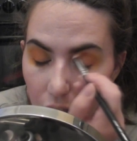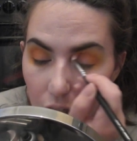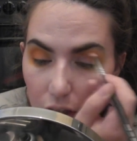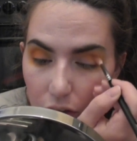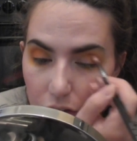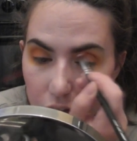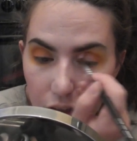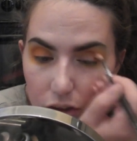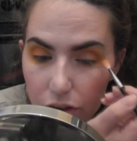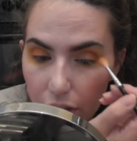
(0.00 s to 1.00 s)
I learned
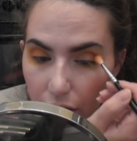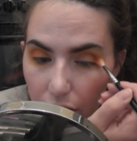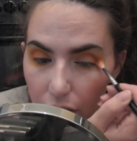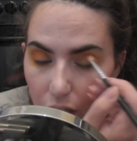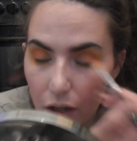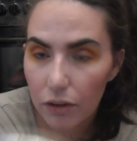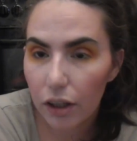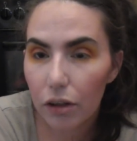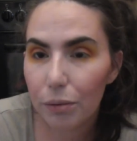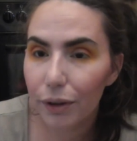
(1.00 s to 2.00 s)
yesterday, I was
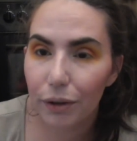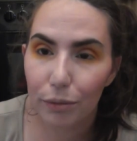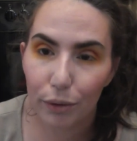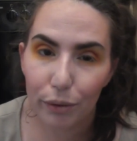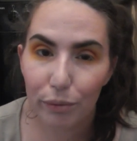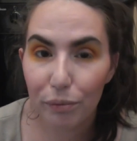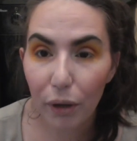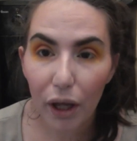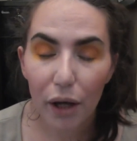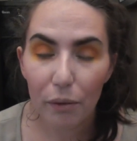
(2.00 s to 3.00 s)
like, oh my god, well,
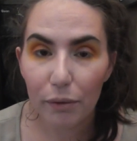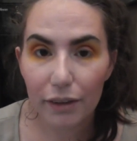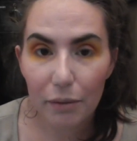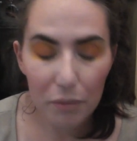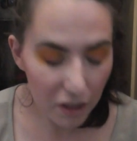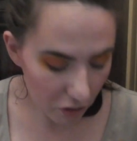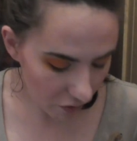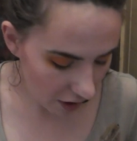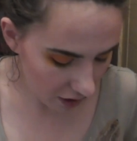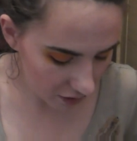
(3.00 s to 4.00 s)
wouldn't it be
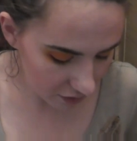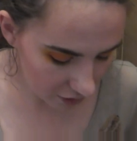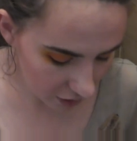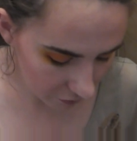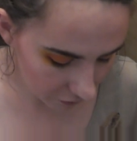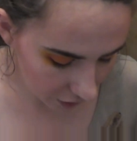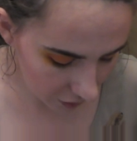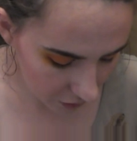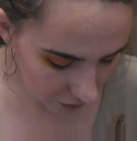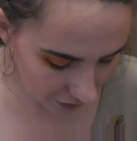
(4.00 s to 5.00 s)
grand if I
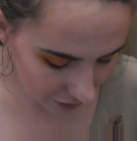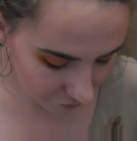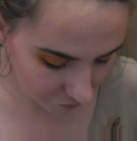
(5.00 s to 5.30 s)
could just